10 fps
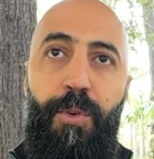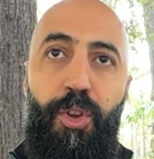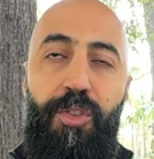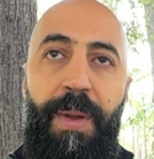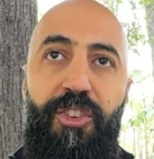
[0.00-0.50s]

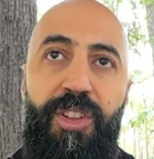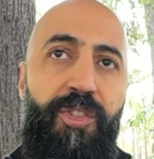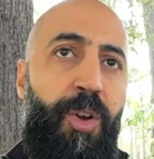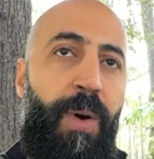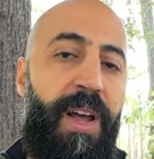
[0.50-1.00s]
Those patients
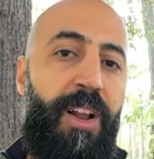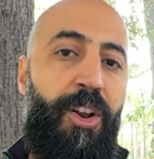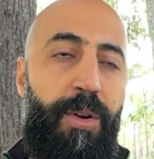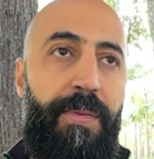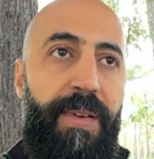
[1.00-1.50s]
require a
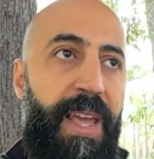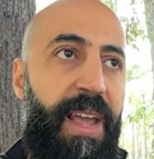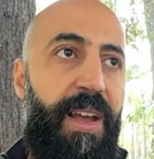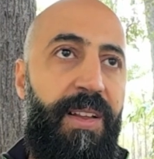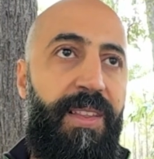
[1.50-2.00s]
lot of
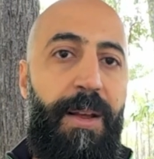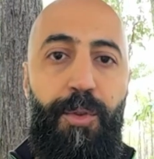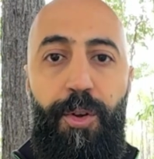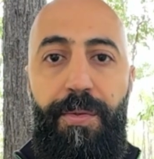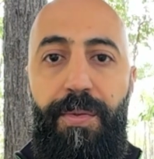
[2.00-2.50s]
care in
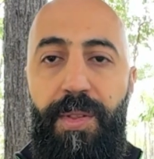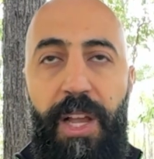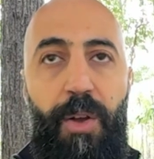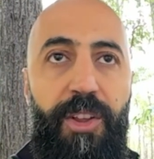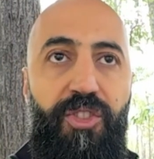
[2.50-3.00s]
terms of the
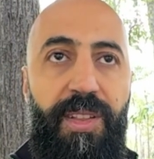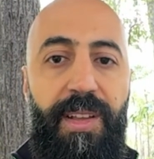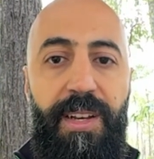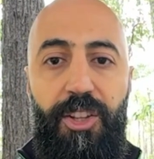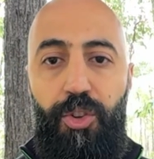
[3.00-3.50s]
questions
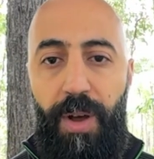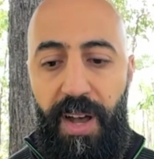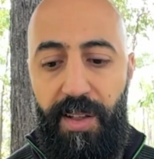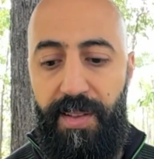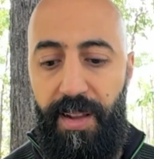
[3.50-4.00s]
they need to
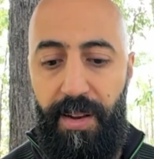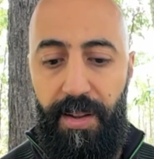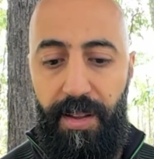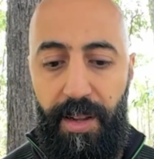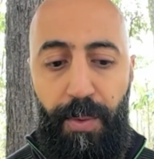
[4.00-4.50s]
ask
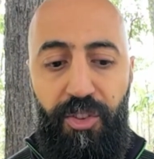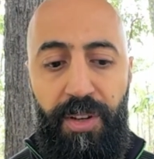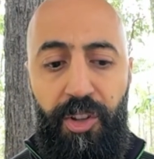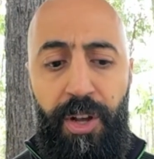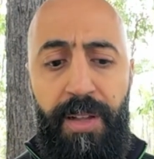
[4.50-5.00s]
and their question
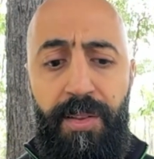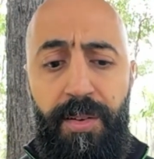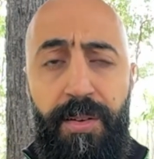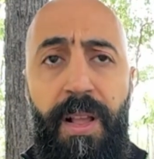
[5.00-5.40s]
is answered.